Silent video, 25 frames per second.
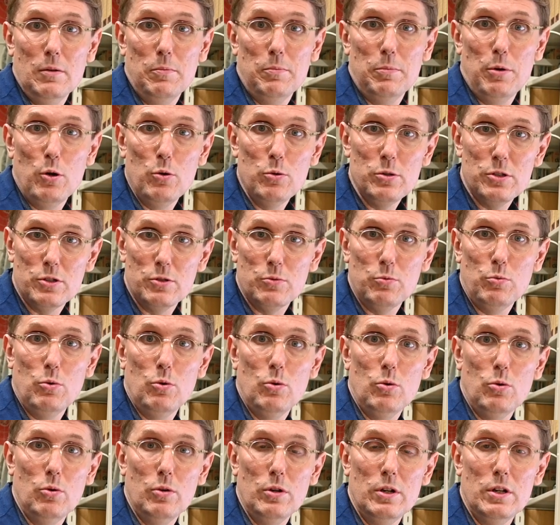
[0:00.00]

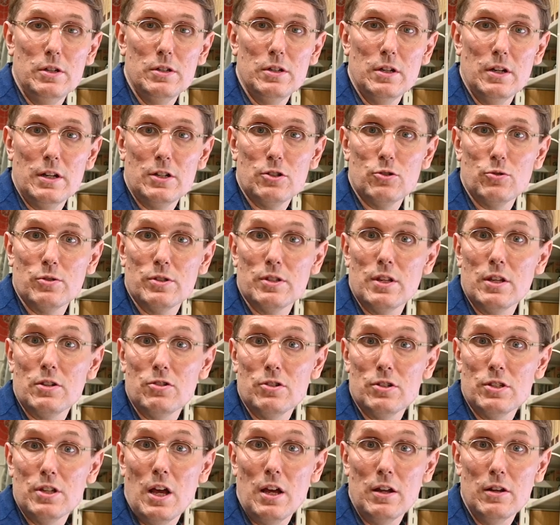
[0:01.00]
post-war intellectuals such
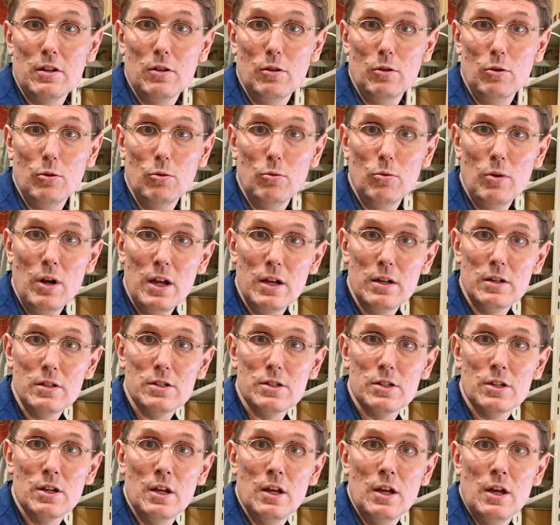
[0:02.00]
as Hannah
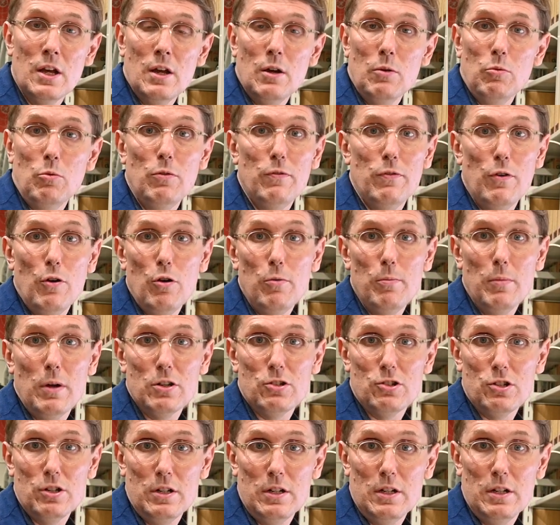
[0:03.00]
Arendt were very
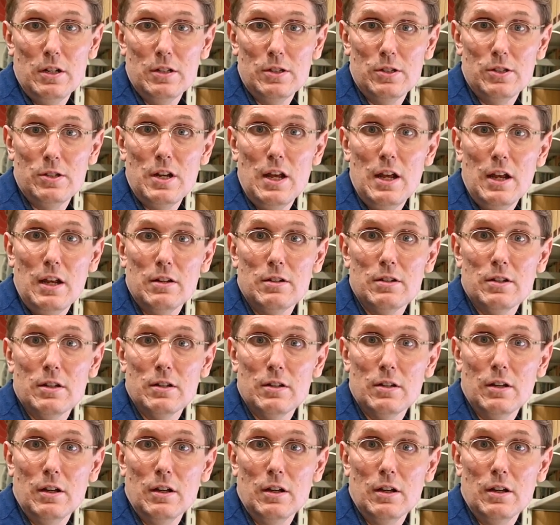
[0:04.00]
much in his debt